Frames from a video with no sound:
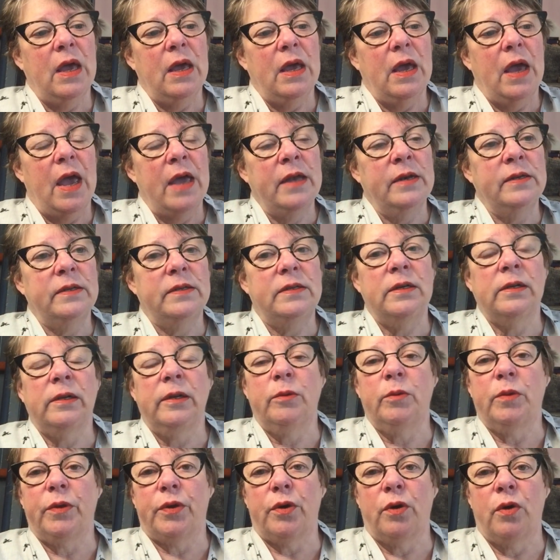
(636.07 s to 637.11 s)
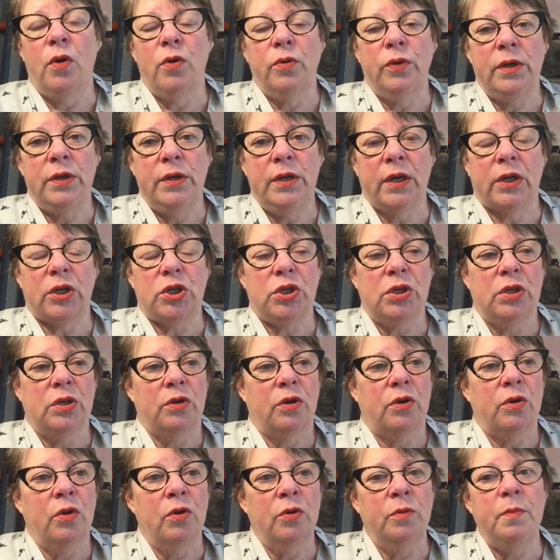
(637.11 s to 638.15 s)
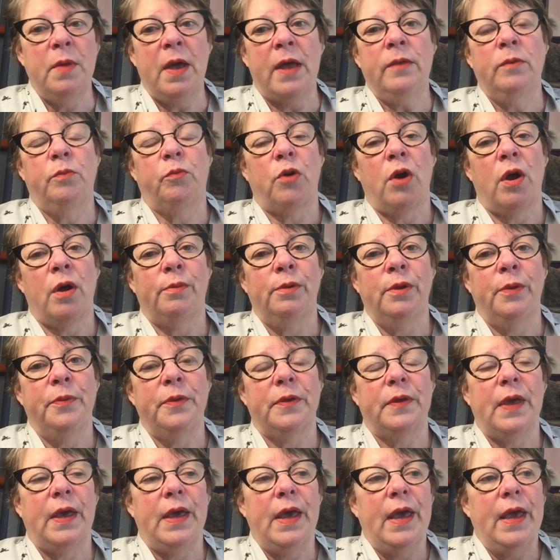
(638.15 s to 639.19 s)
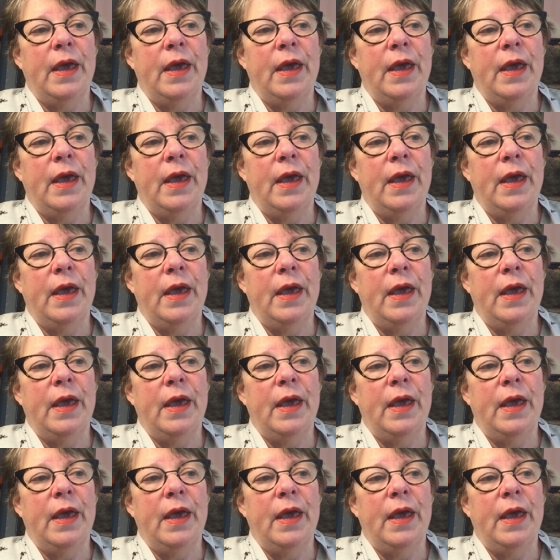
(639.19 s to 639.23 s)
and is dealing with her own addiction and her own med problems.